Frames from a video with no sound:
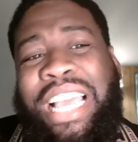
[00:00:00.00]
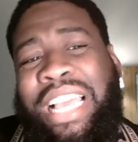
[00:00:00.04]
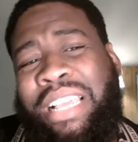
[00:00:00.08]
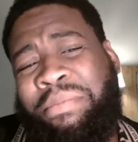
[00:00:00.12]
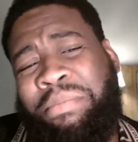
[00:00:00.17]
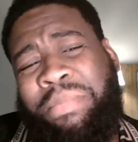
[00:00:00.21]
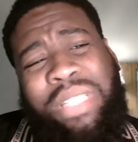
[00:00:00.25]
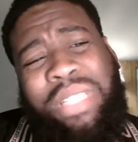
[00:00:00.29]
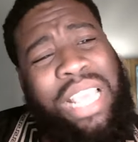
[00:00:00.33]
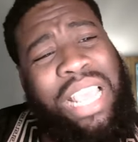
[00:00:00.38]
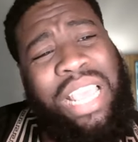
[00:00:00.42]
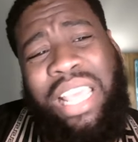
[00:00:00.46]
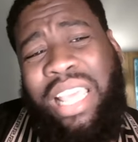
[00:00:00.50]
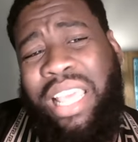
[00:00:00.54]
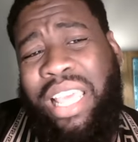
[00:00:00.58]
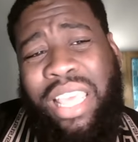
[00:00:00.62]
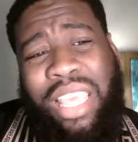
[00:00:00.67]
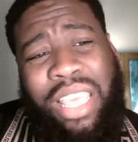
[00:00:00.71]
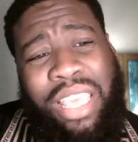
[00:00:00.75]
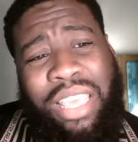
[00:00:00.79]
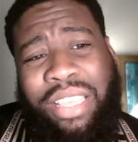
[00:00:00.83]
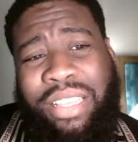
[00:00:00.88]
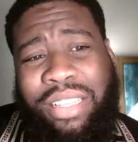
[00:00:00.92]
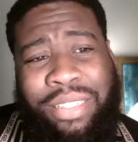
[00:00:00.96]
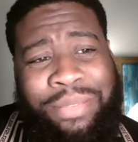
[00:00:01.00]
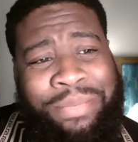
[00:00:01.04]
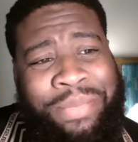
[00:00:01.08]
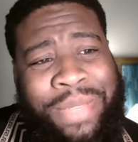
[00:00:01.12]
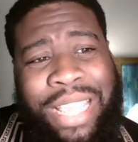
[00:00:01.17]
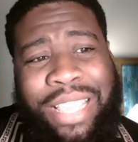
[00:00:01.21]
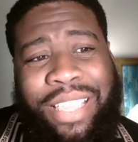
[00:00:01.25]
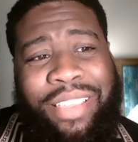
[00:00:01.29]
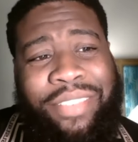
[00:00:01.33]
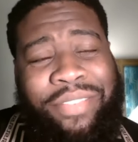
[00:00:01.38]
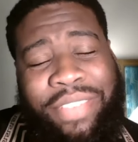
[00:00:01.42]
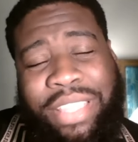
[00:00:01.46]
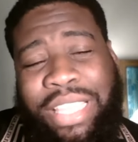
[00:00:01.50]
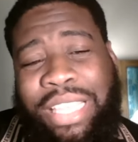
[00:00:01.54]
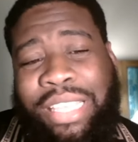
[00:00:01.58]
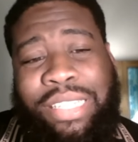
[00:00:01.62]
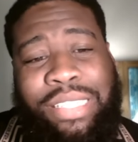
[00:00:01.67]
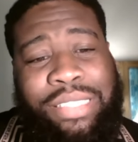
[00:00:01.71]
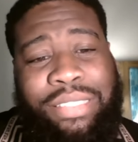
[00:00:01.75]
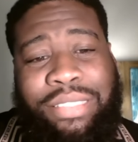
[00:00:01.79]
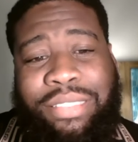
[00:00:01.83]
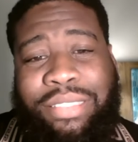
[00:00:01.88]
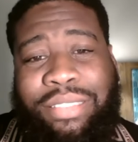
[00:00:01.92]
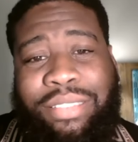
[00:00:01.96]
I'm not. I'm not
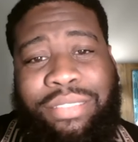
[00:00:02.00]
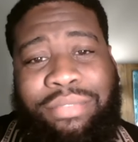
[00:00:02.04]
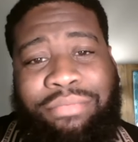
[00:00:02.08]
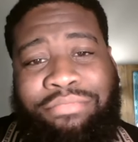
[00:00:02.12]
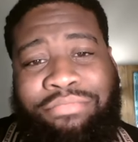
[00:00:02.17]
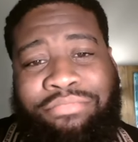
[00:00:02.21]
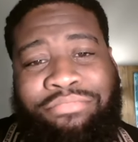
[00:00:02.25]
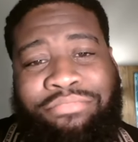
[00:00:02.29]
convinced.